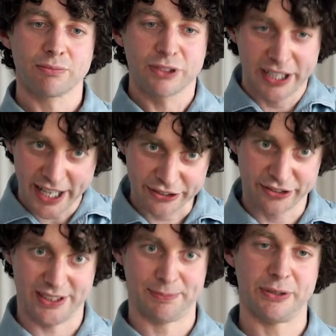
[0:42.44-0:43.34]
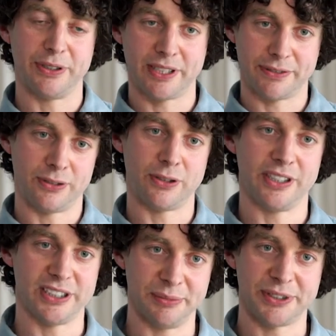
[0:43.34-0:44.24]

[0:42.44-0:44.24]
connections between different organisms.